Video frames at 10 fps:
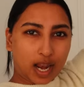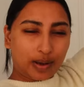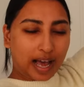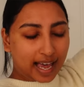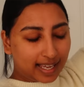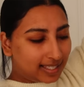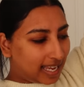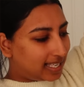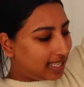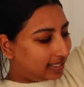Hello guys,
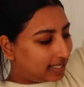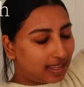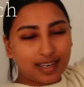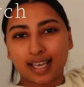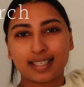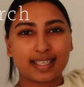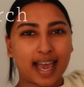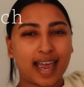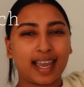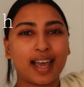it is the next
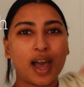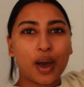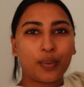day.